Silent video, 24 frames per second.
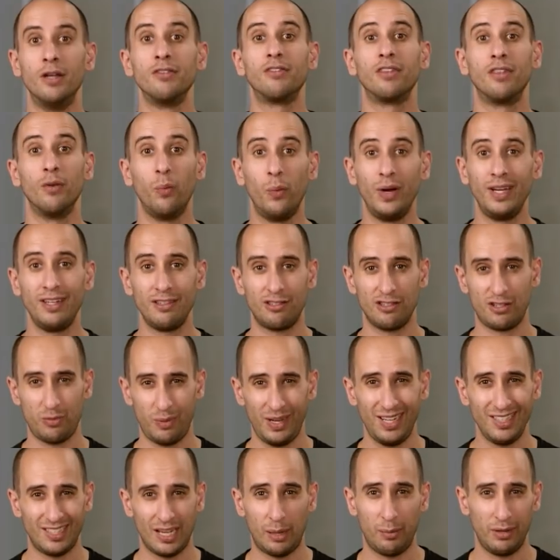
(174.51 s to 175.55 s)
So the win is you're
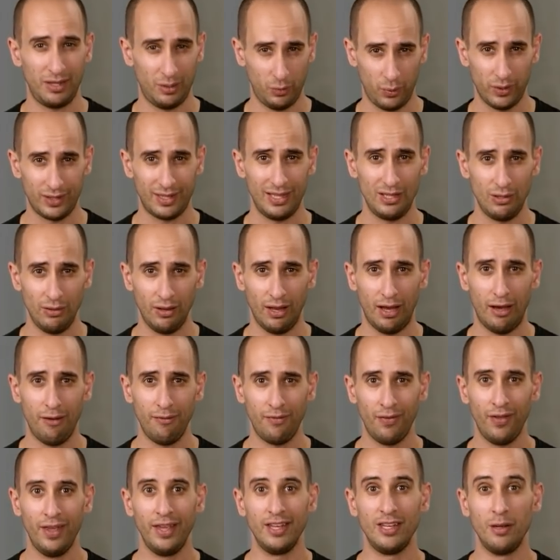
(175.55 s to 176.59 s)
spending time on the work that you love,
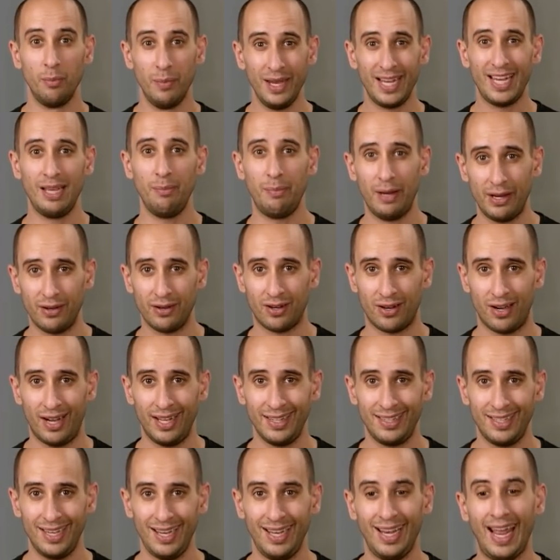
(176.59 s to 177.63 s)
you're making better
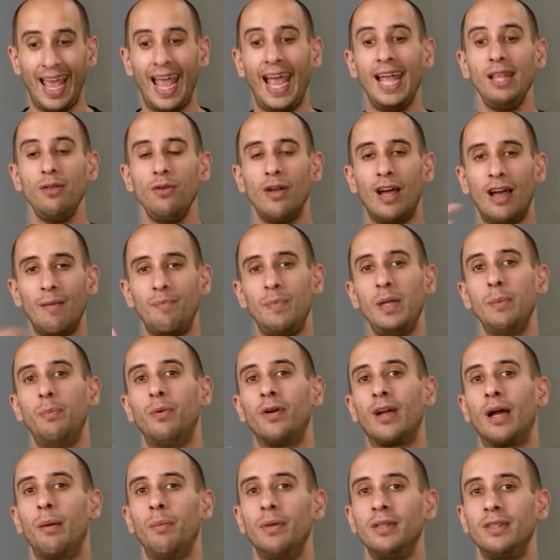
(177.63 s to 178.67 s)
content, and you have people
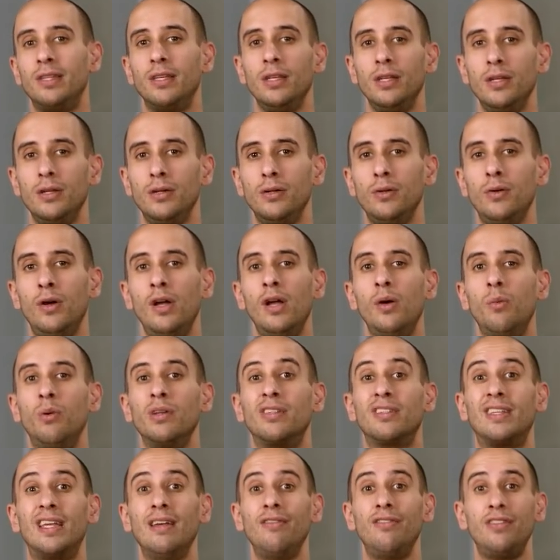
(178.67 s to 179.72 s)
coming to you,
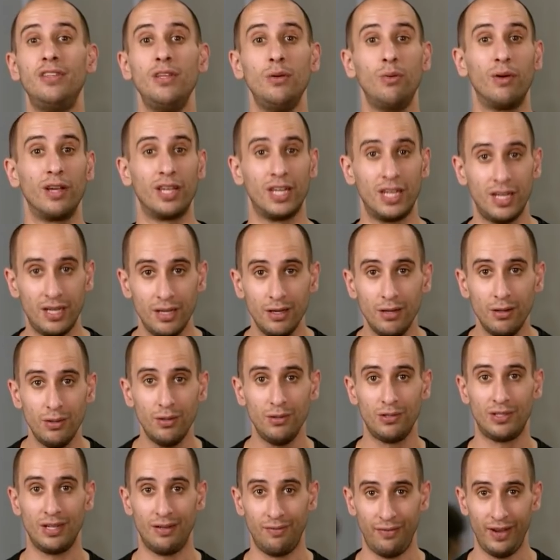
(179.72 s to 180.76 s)
which gives you a
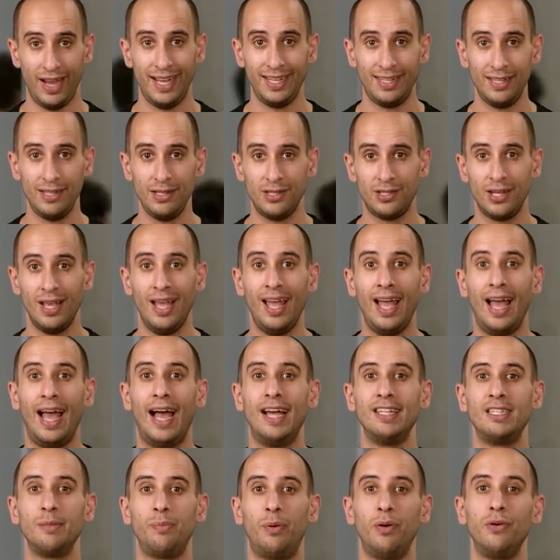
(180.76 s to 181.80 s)
huge advantage
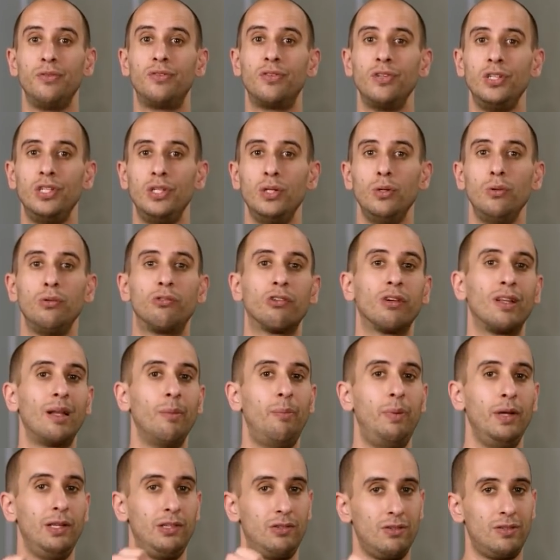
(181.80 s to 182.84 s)
as opposed to you trying to
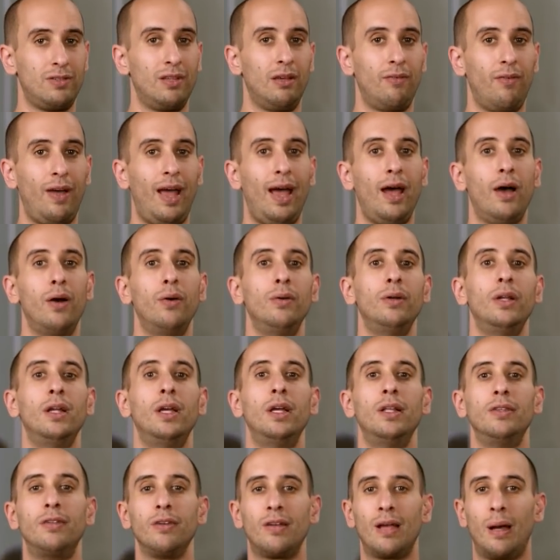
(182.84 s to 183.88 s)
pitch yourself out
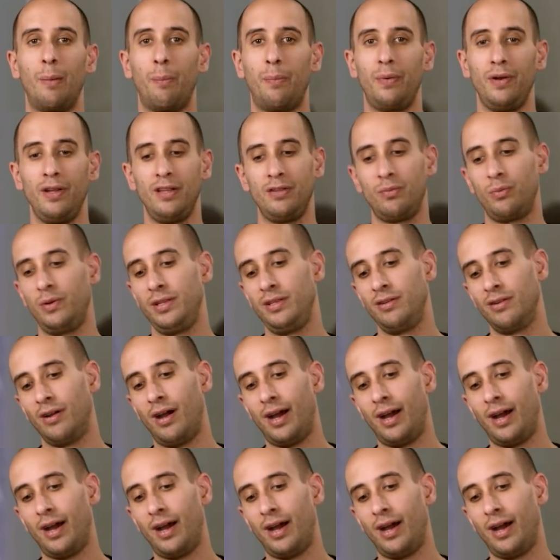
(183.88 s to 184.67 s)
to companies when your